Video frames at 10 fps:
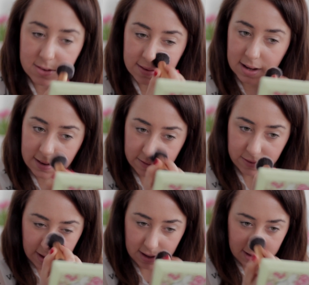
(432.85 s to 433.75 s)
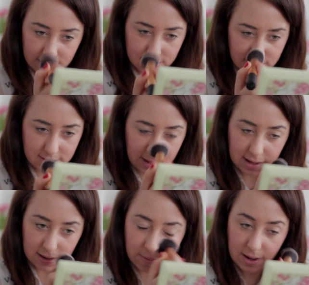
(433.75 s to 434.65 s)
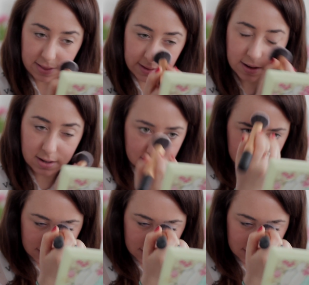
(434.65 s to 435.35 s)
just kind of taking away the,